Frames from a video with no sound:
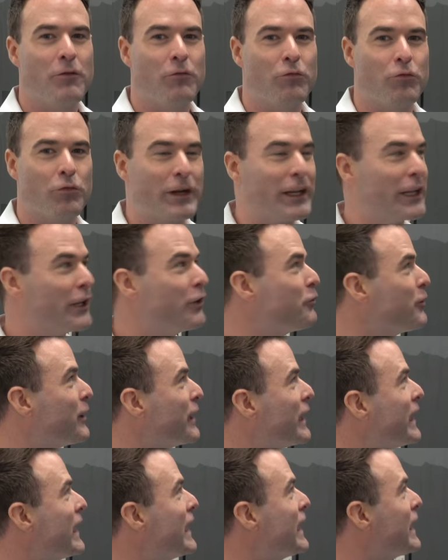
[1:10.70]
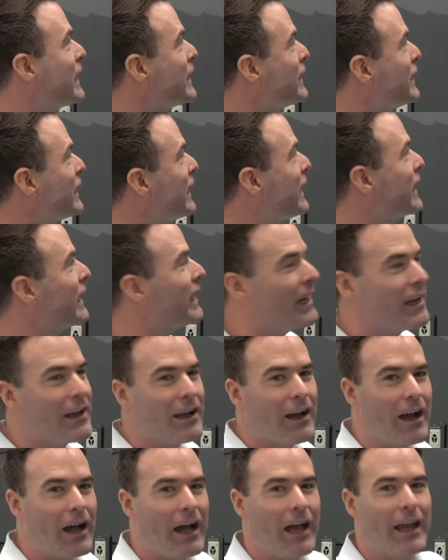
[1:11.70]
Really, really clean,
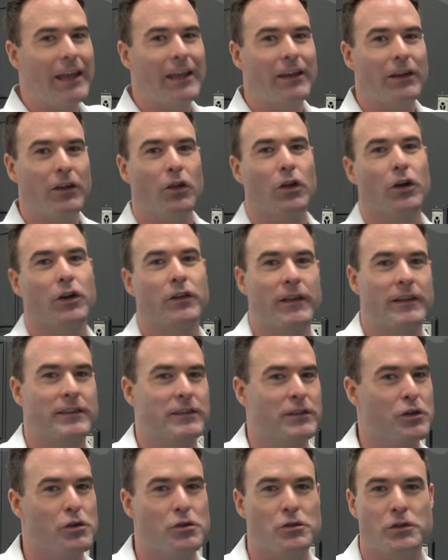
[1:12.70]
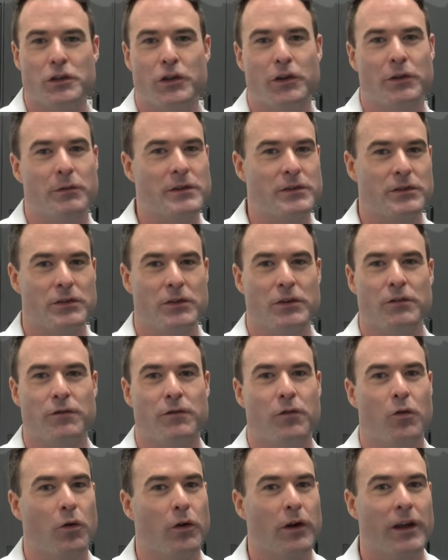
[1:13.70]
high-end look that's usually only reserved
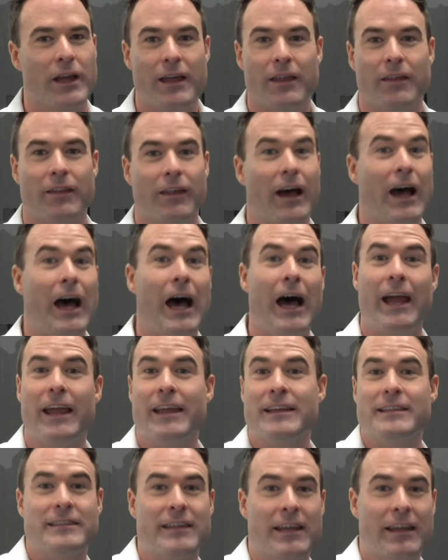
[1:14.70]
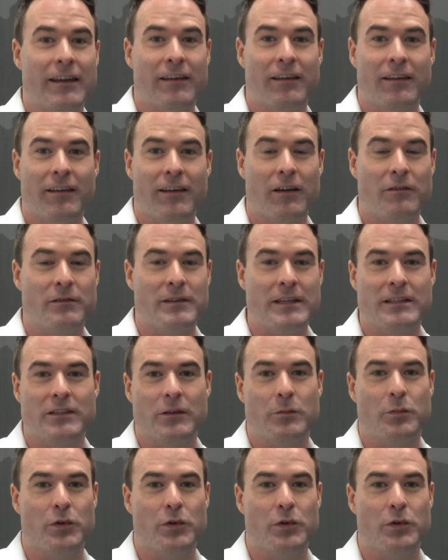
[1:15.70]
for the highest end of diesel